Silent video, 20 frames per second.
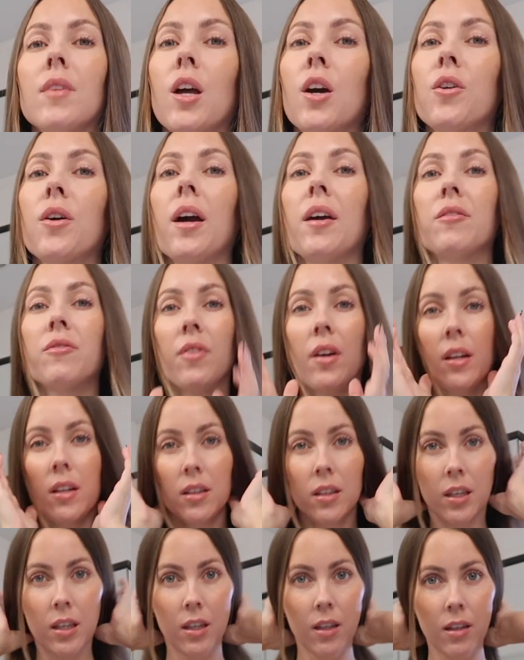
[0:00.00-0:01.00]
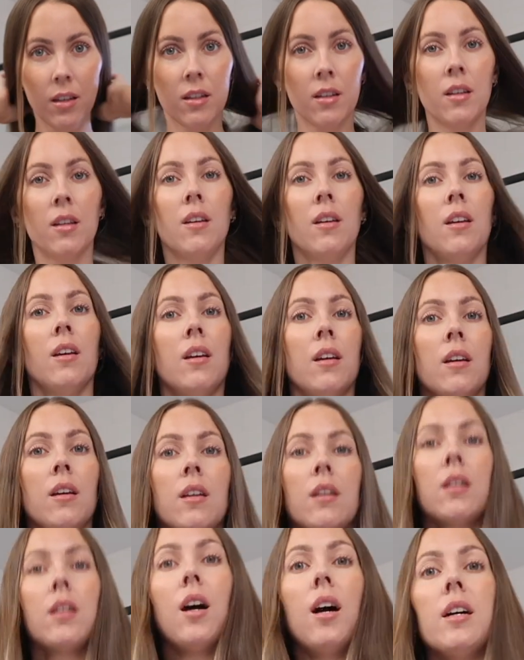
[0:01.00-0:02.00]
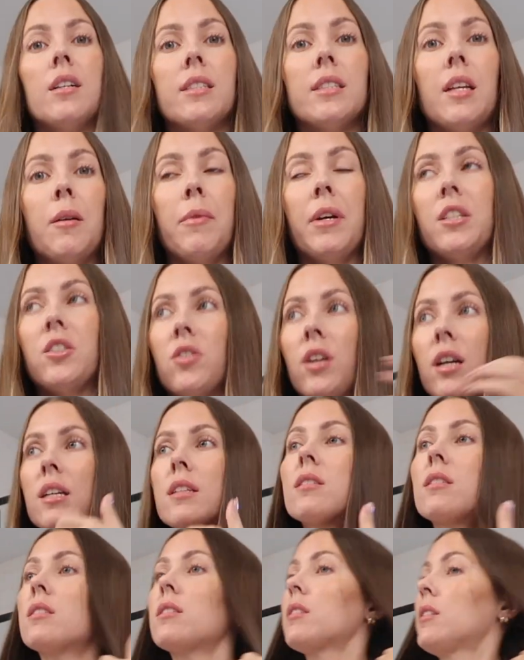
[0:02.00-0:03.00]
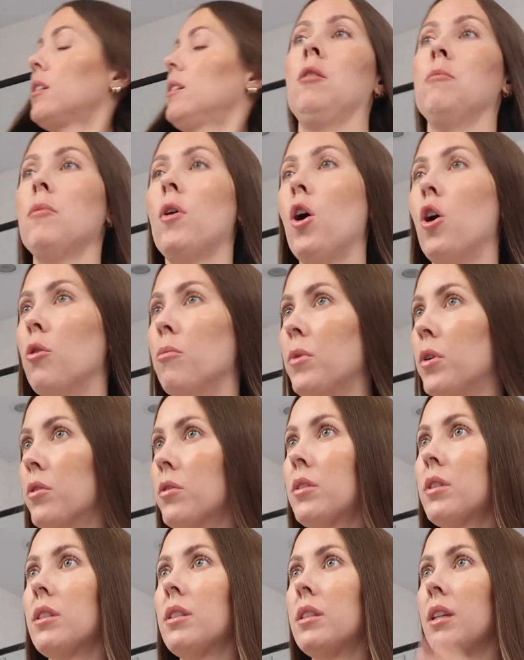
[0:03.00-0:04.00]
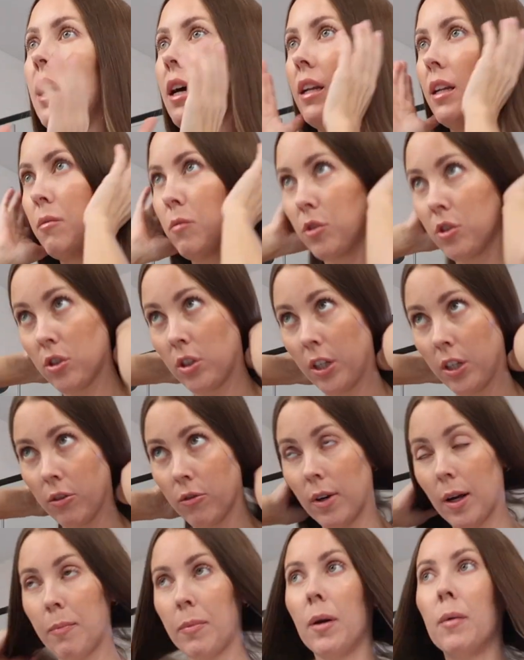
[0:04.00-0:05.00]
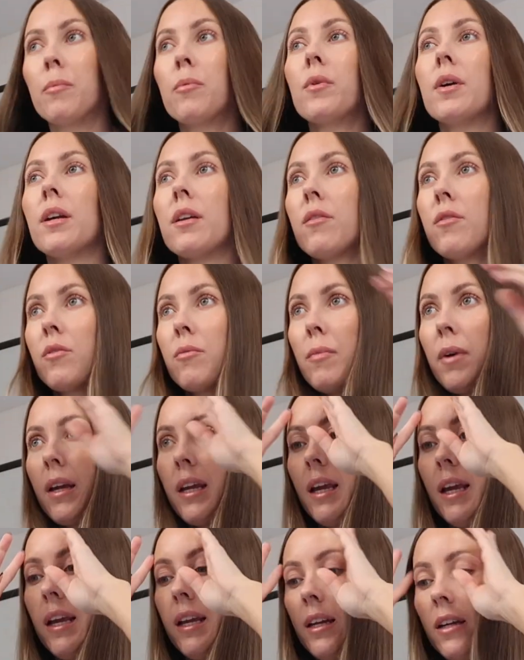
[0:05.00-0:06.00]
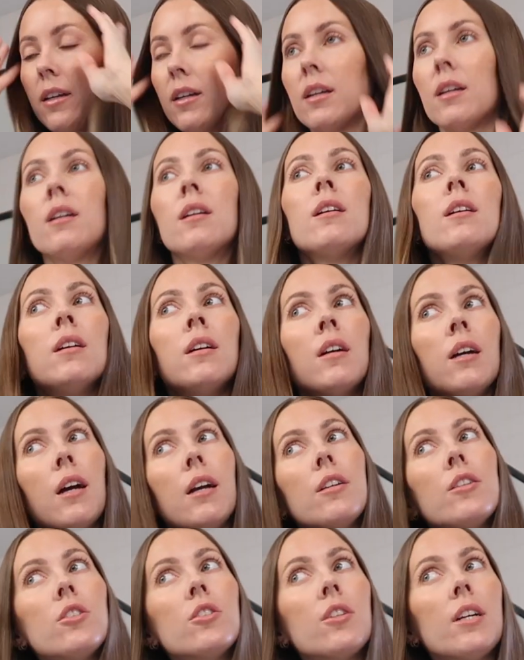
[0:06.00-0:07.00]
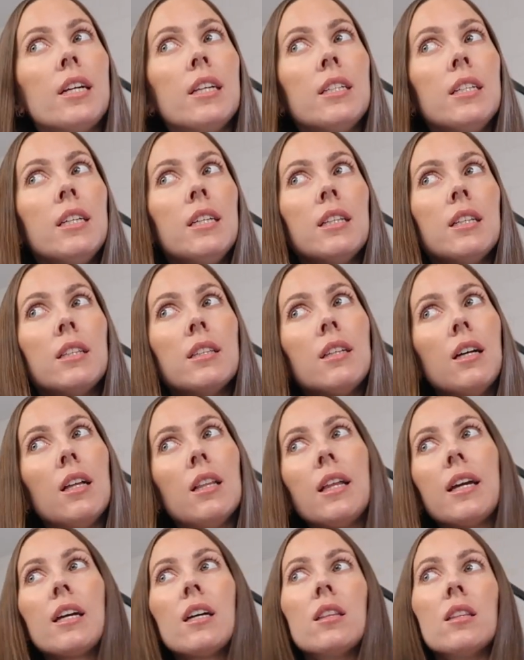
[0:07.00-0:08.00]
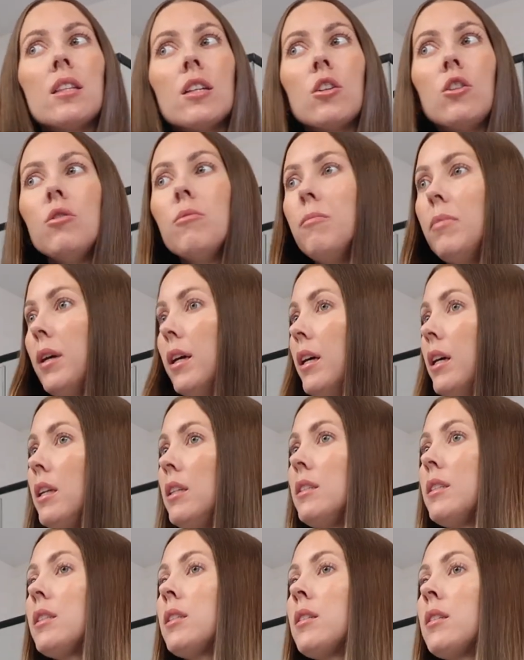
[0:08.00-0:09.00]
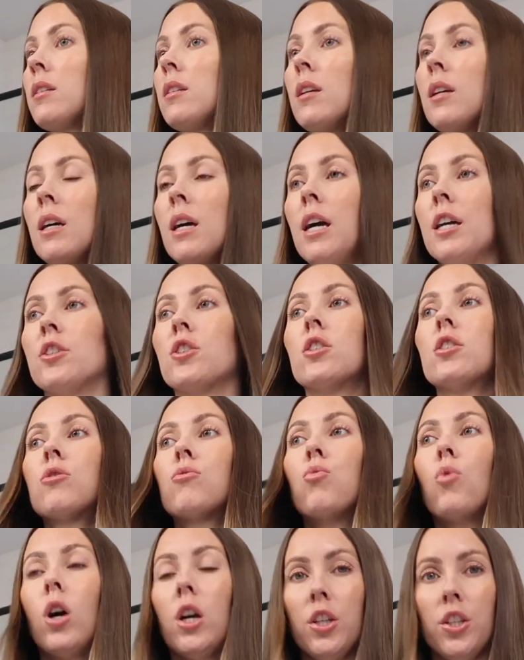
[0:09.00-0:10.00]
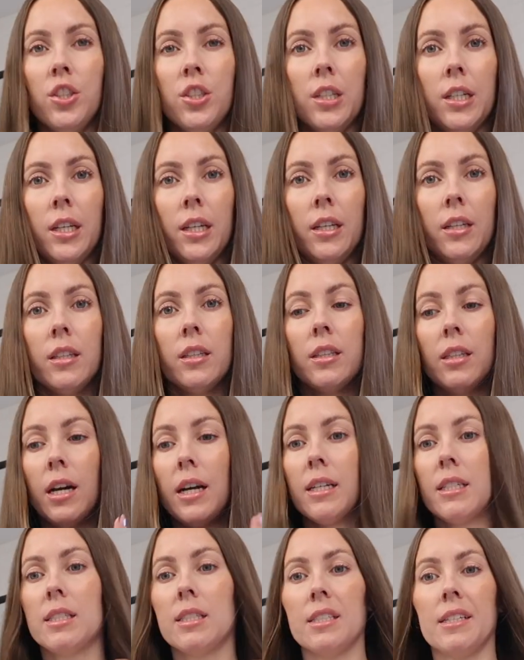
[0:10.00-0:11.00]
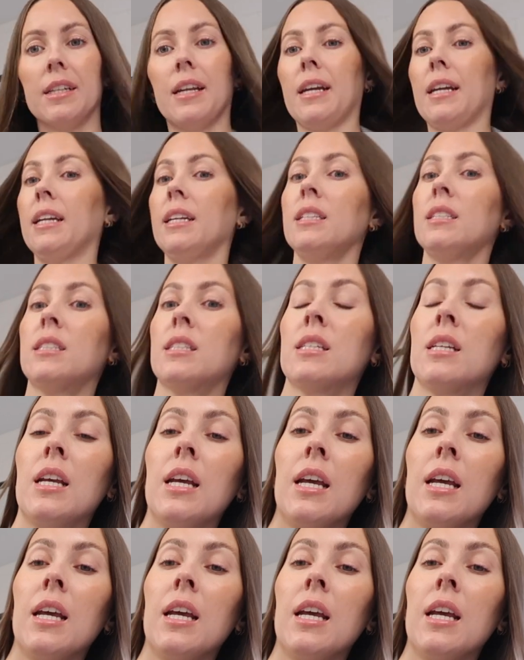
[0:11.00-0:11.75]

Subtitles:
Okay, finally got semi-dressed. I'm almost done. I'm just trying to wrap up with my hair. I straightened it like a little bit. I just washed it last night